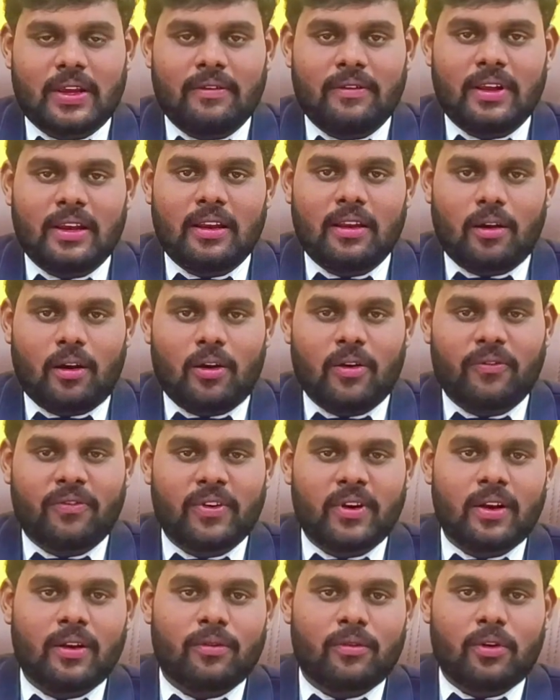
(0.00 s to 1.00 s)
we will
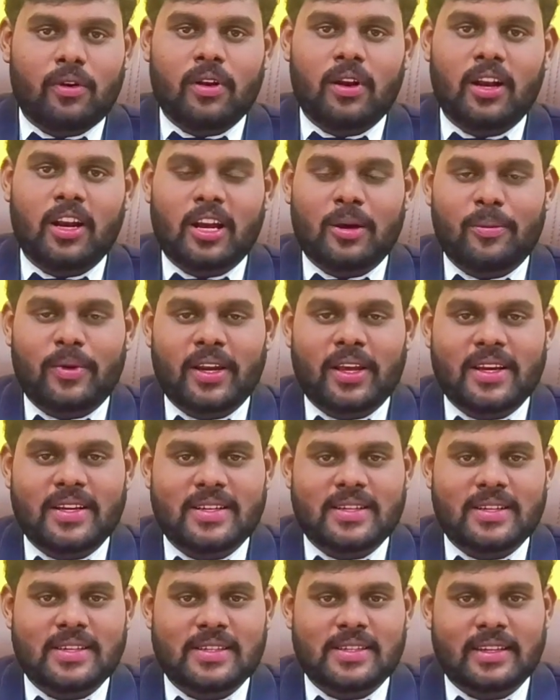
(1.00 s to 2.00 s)
offer oral
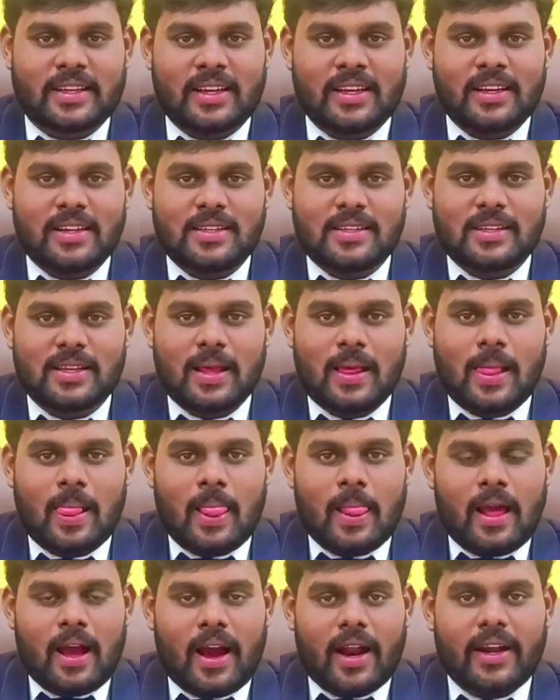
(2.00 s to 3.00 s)
communication skills
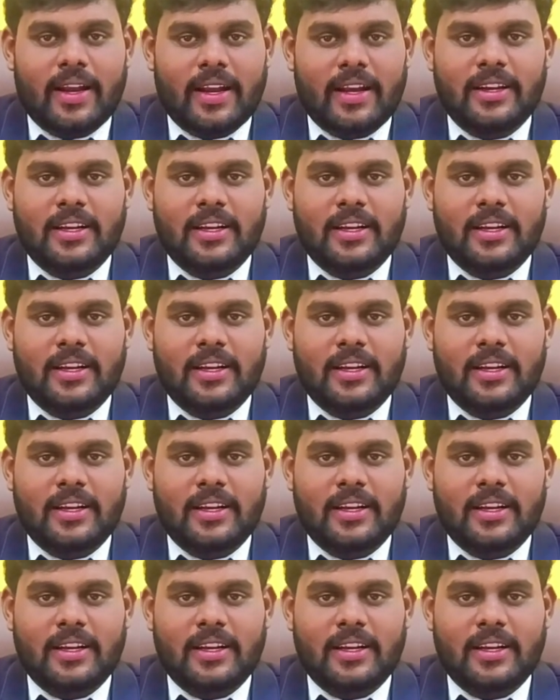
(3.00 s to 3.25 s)
and